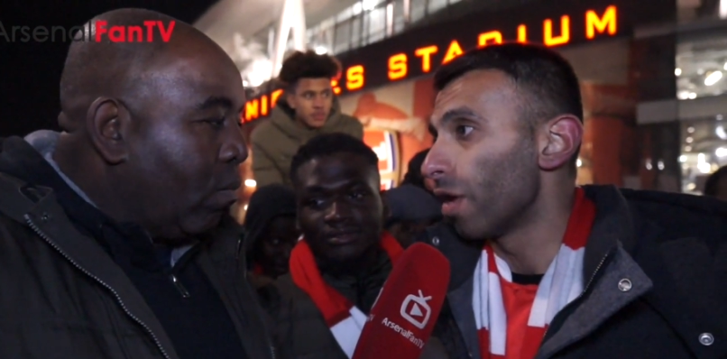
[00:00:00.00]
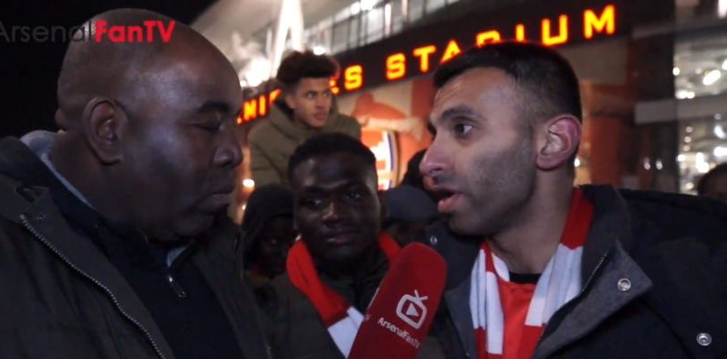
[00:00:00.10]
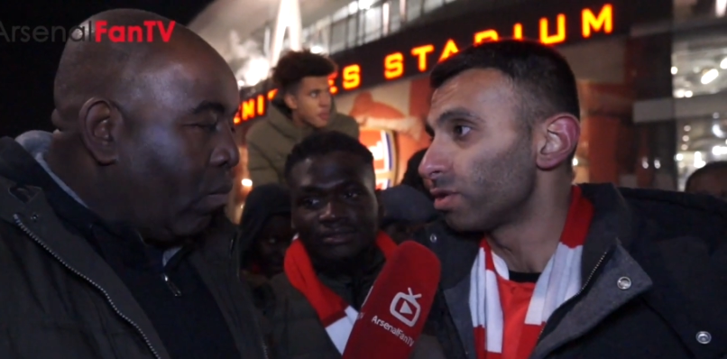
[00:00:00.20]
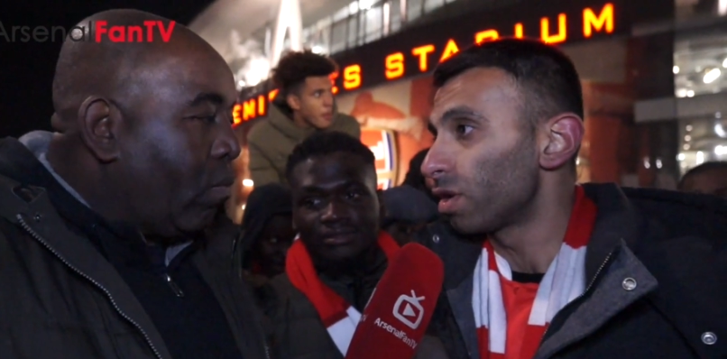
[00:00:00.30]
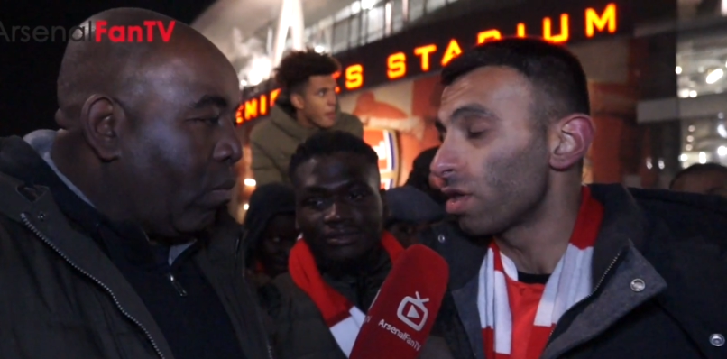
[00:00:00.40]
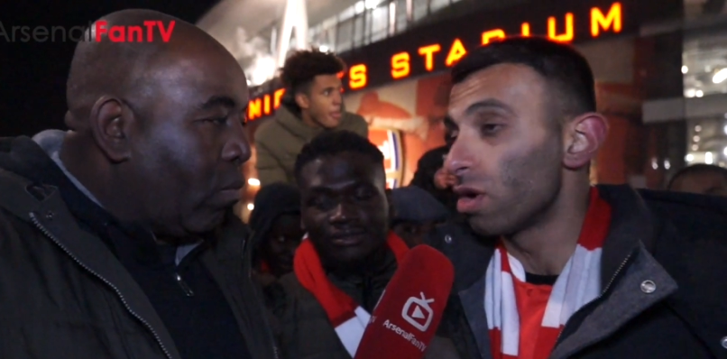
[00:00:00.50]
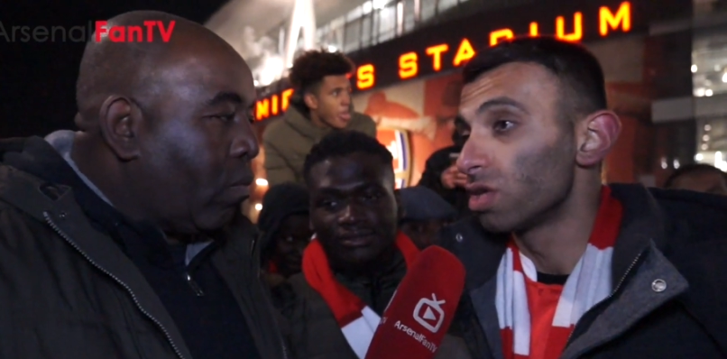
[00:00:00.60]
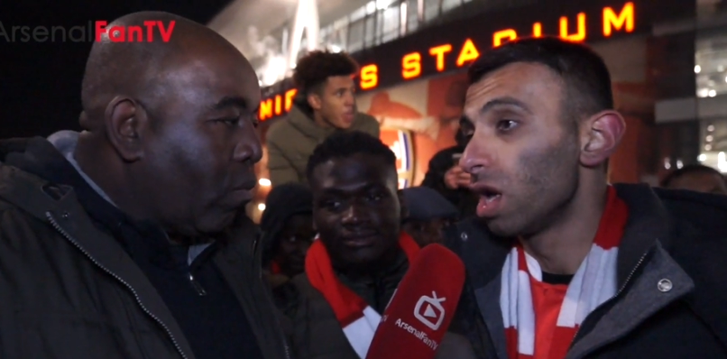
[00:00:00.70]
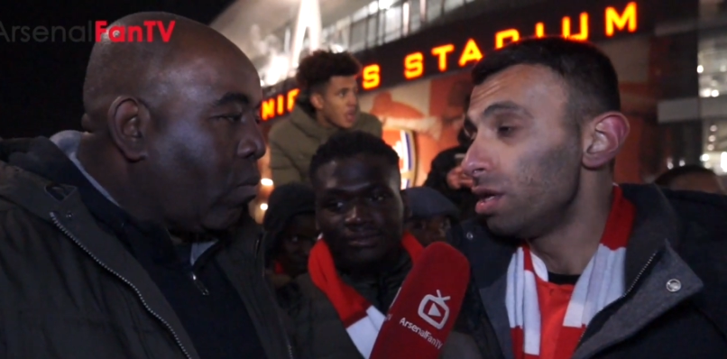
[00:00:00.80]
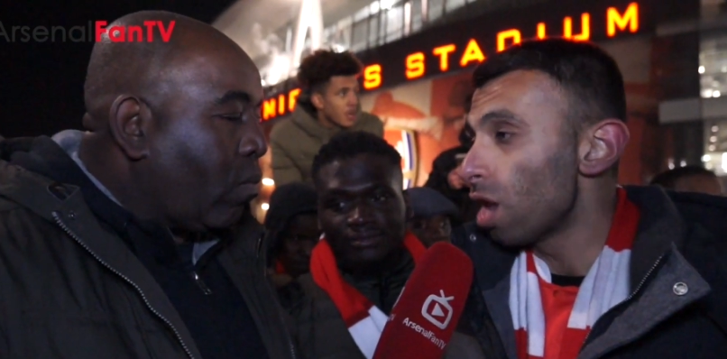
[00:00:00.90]
Speaker 1: You know, it's one of
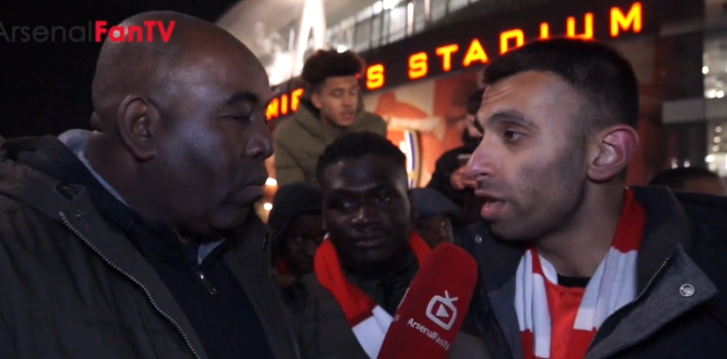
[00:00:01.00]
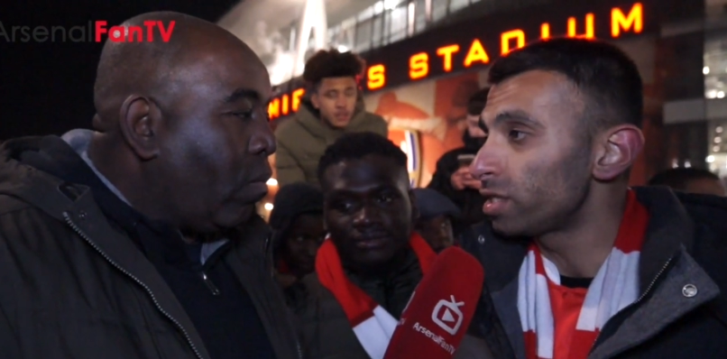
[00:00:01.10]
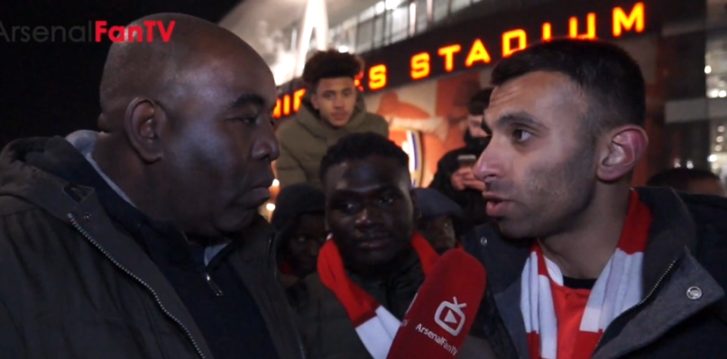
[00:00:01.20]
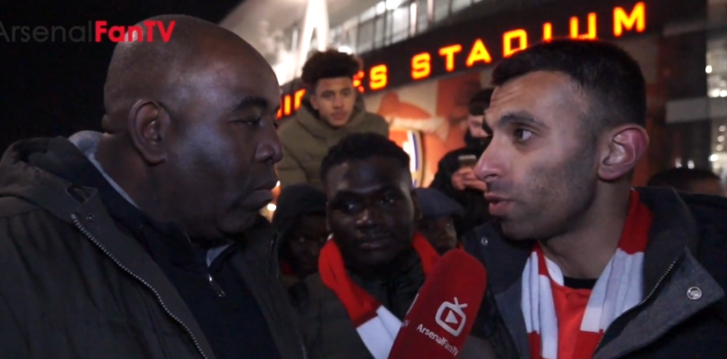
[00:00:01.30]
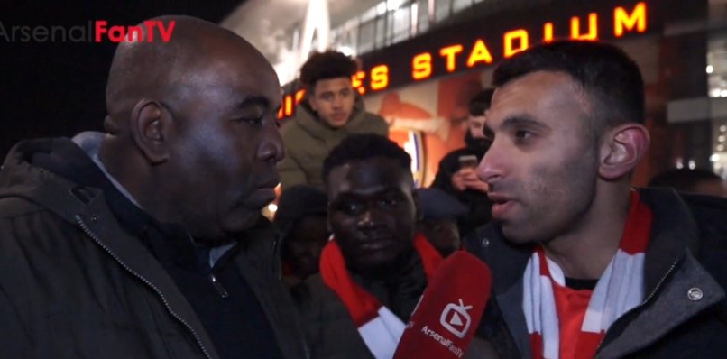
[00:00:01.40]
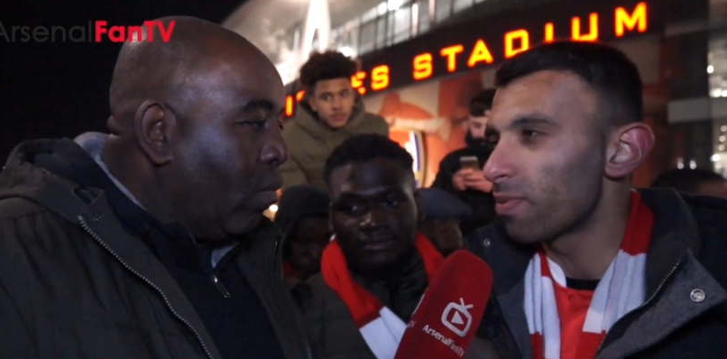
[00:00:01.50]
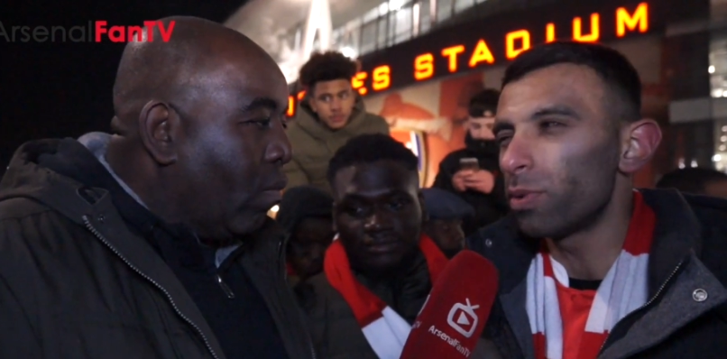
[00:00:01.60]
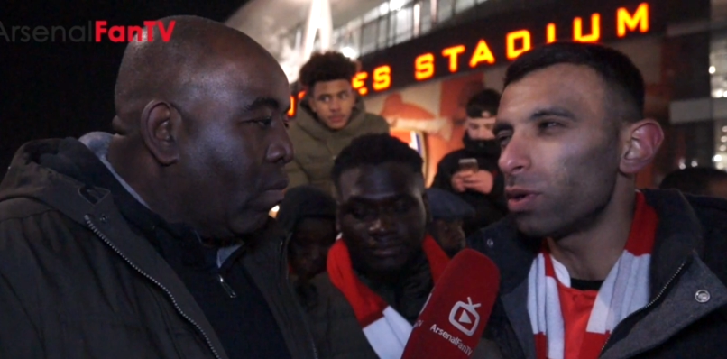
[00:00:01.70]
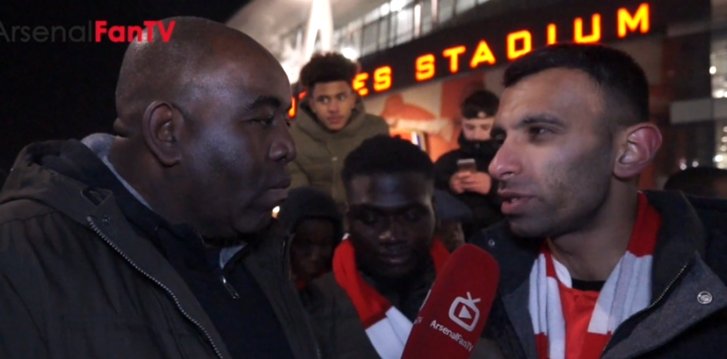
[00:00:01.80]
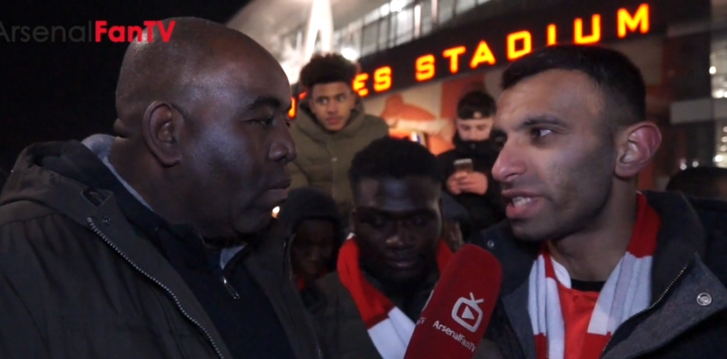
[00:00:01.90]
those nice to win,
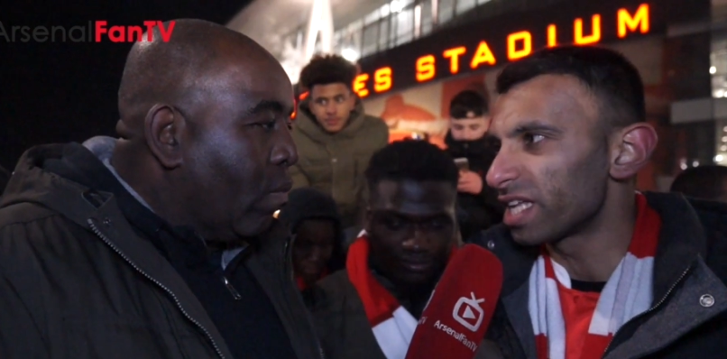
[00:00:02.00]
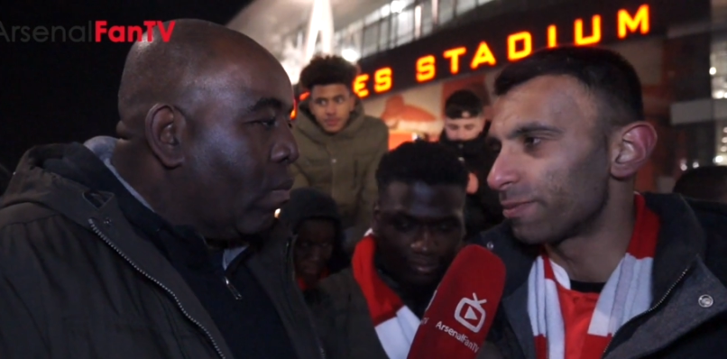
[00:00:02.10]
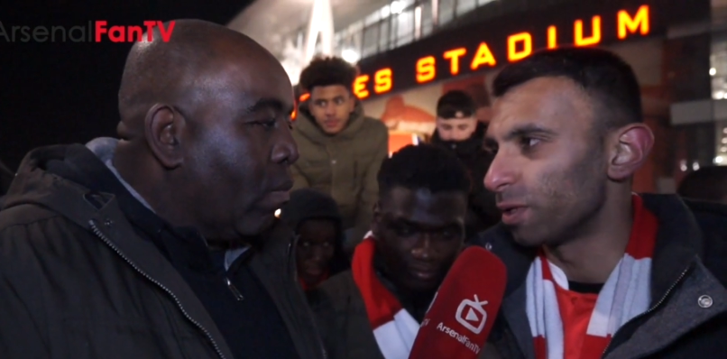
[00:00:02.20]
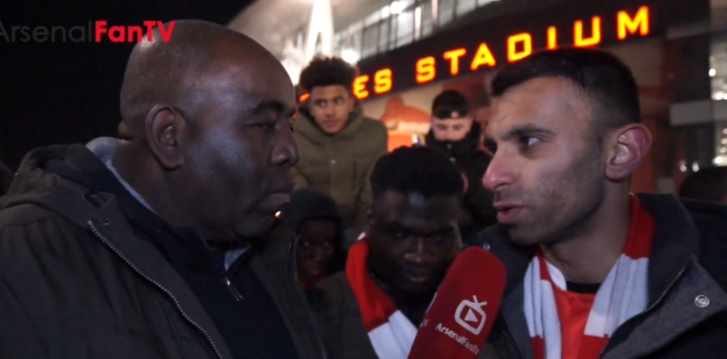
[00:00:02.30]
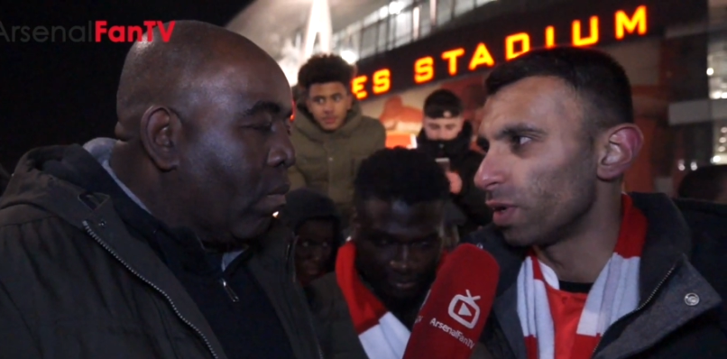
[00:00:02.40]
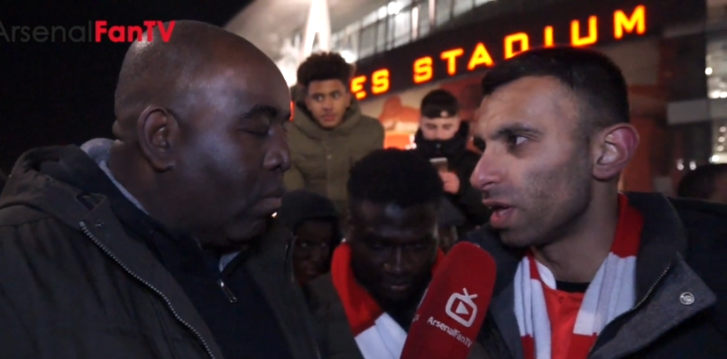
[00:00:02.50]
but we're not desperate to